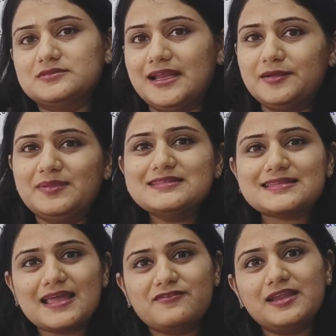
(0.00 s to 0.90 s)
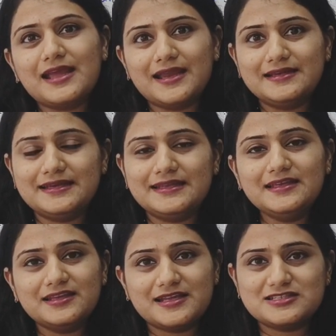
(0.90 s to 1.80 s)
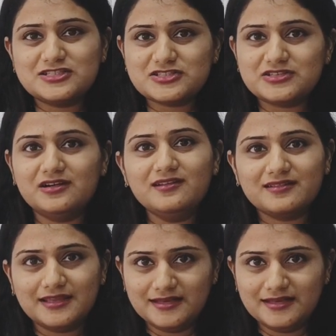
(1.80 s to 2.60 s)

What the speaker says: That means every entity registered